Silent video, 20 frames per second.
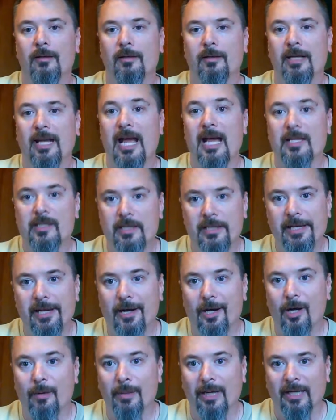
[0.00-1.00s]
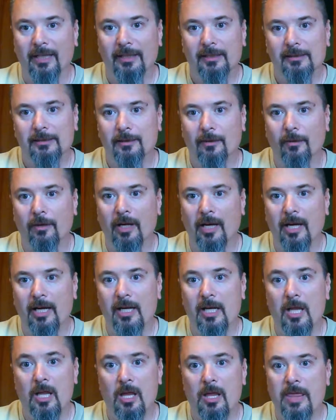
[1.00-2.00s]
The guy's in the Army,
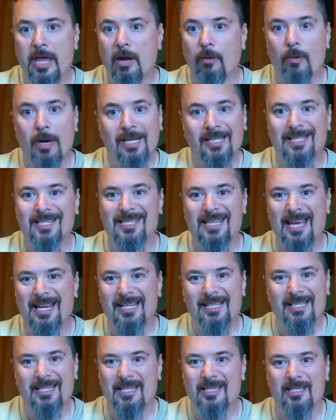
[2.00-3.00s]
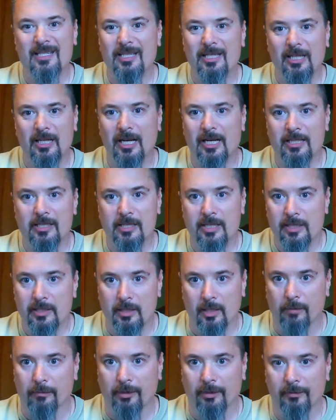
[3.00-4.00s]
okay? That rank does not exist in the United
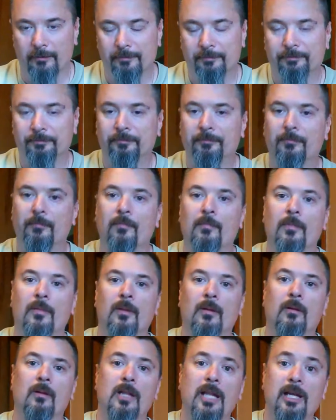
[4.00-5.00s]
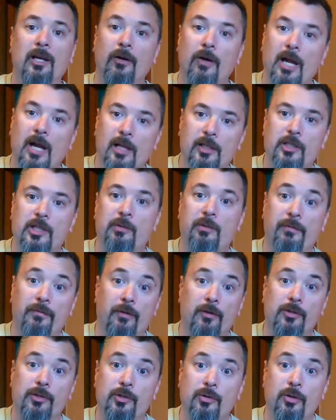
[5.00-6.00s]
States Army. Later on, she
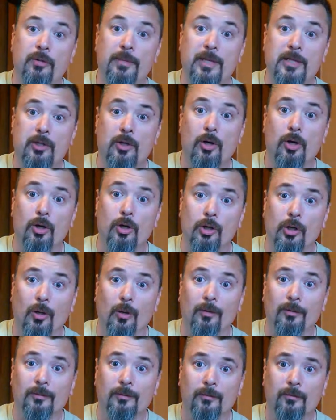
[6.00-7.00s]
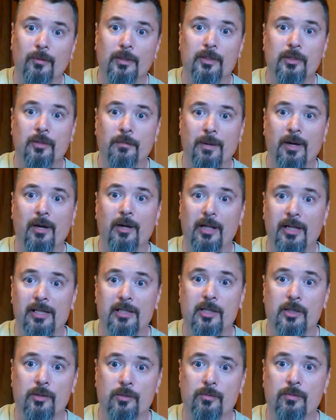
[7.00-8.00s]
refers to him as Colonel, which apparently
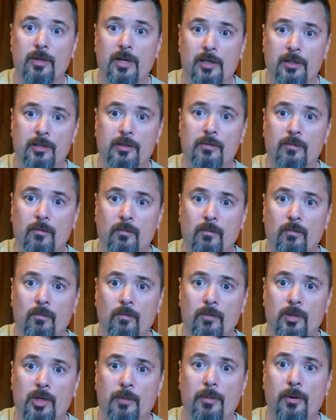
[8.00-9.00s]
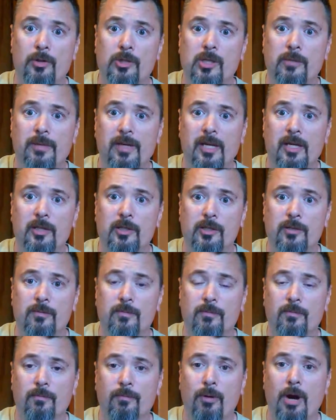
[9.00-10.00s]
is his supposed to be his
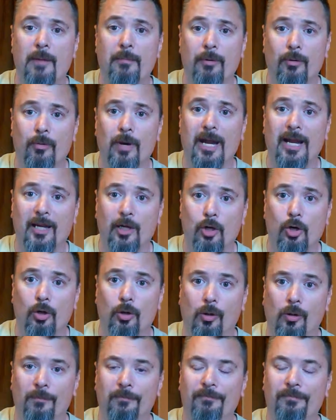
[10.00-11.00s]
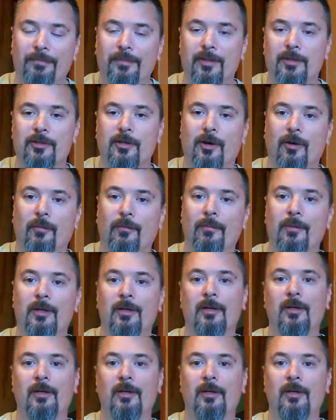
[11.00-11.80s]
proper rank, Colonel. So,